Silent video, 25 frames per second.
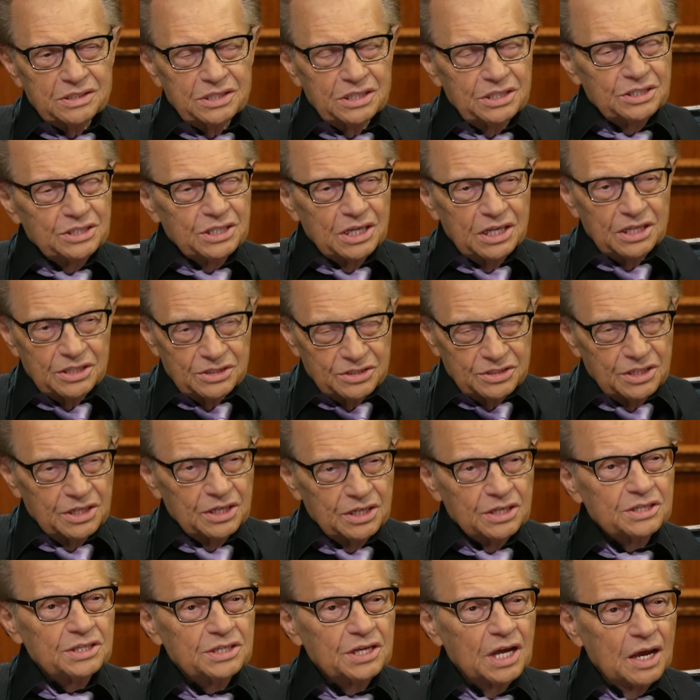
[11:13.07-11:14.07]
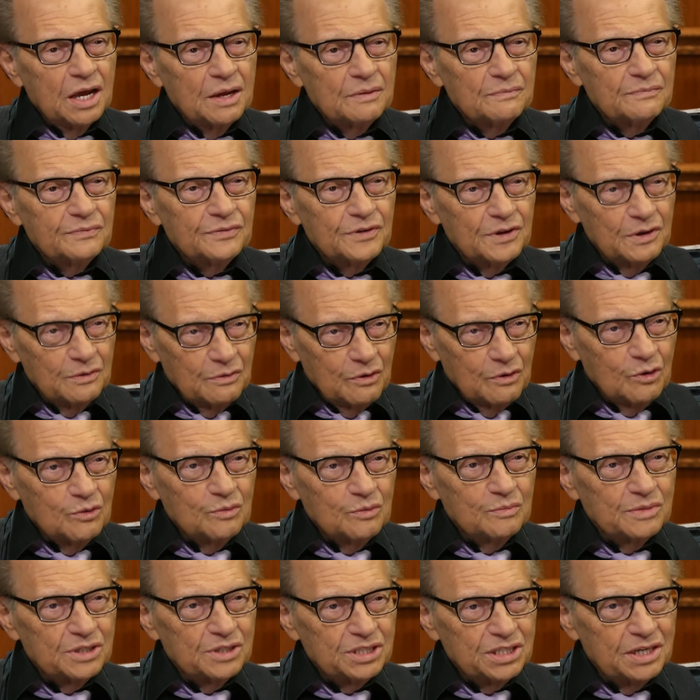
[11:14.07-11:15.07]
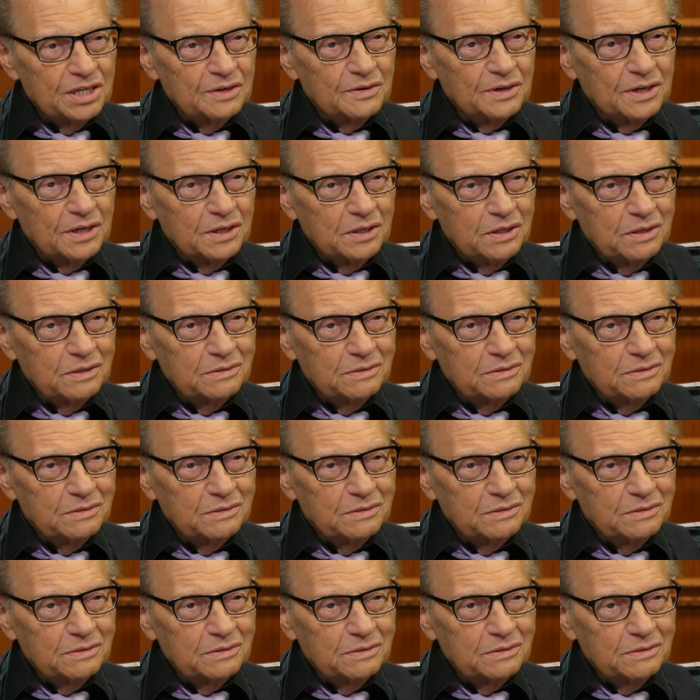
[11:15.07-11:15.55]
TJ, isn't it time for your own material?